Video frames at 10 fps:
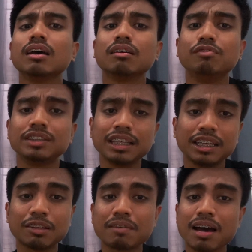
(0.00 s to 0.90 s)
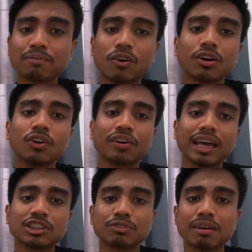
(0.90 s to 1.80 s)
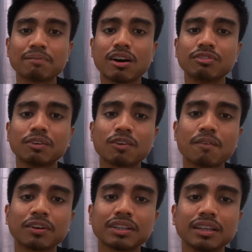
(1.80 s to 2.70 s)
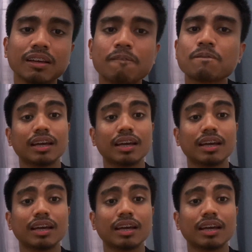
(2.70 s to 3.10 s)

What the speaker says: vicinity map or location map of the property,